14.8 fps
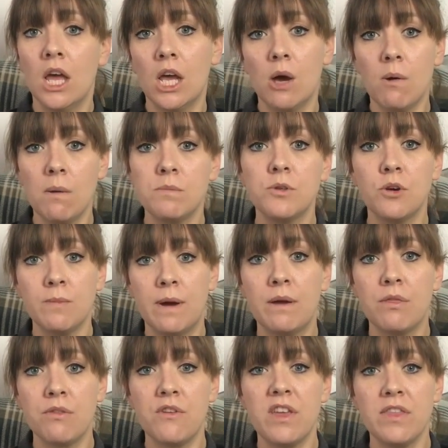and go up to
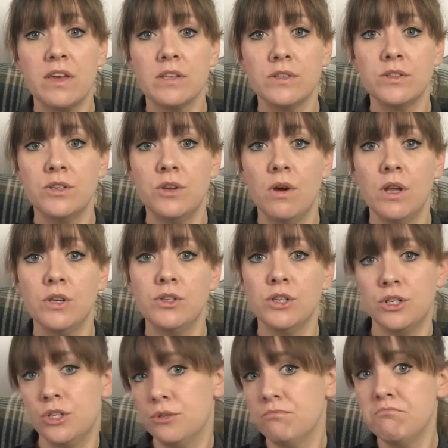about
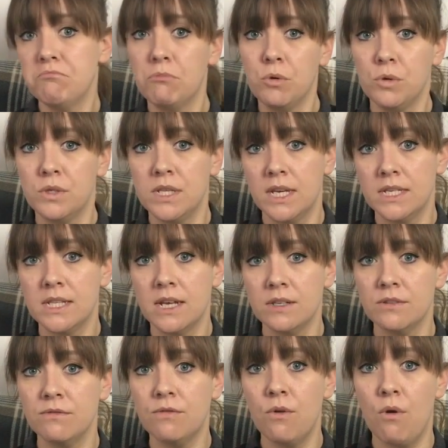3,200 or
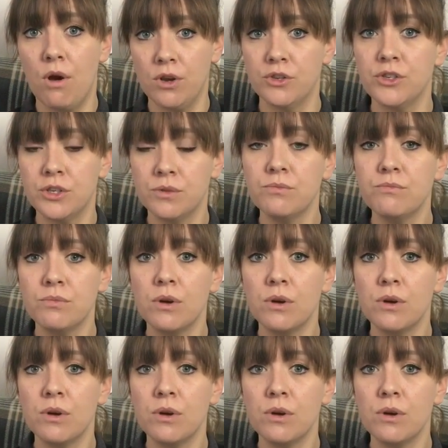6,400.